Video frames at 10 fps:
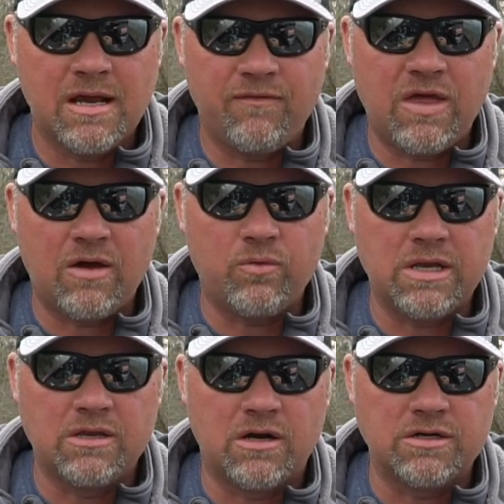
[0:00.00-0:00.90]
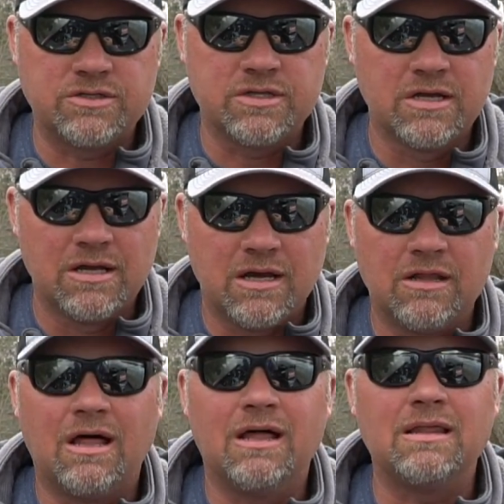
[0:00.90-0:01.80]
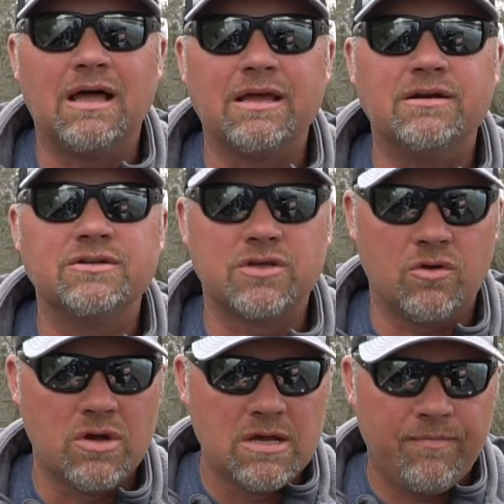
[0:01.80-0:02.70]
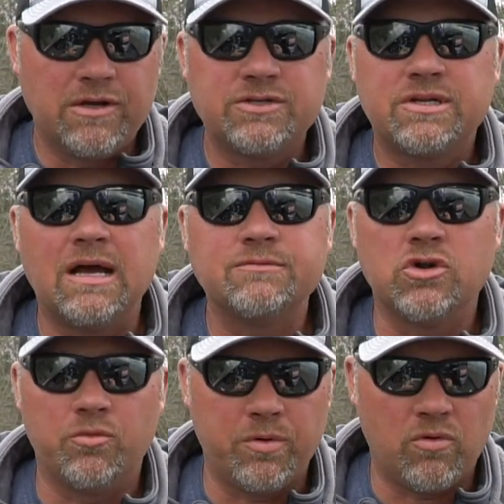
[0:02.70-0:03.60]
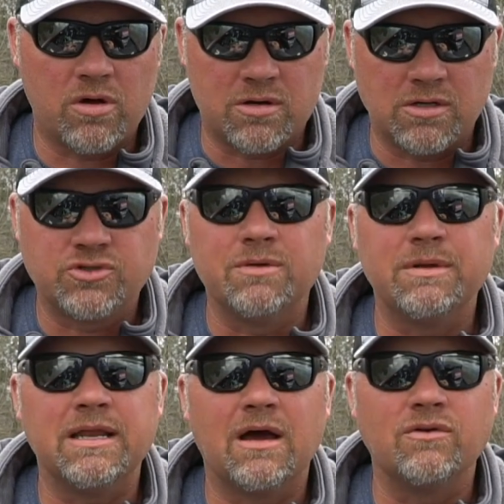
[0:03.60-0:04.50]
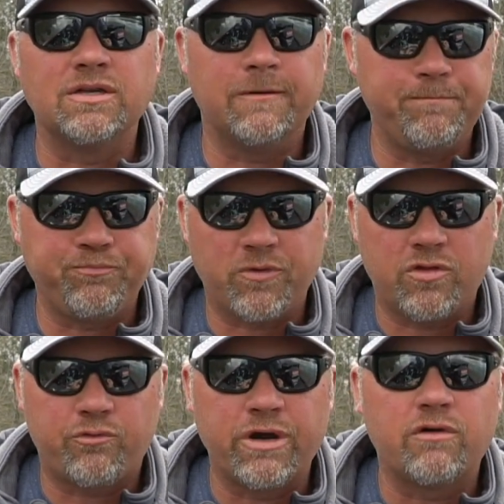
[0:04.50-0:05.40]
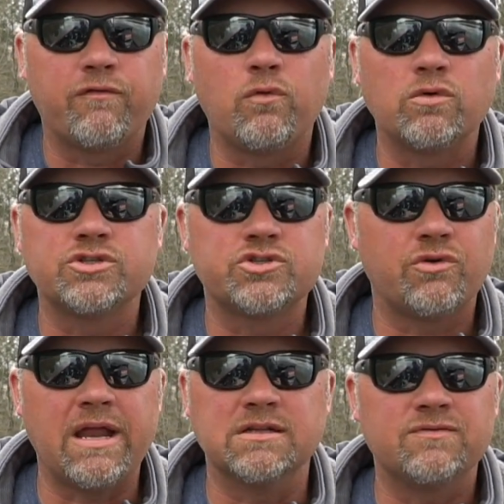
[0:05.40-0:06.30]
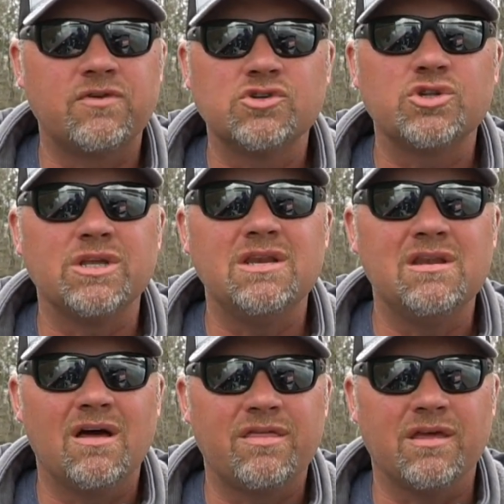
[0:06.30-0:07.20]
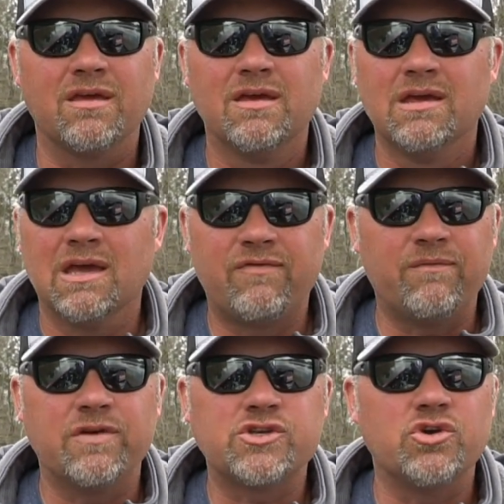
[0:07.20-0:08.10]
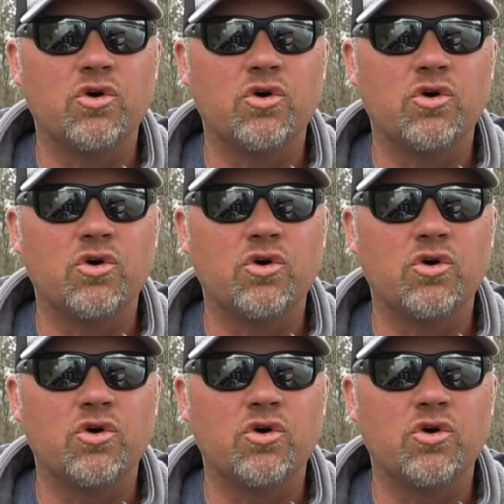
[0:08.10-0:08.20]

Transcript: if that weed guard's a lot lighter. So there's times in open water I'll trim it down to three or four strands, virtually nothing, if I'm fishing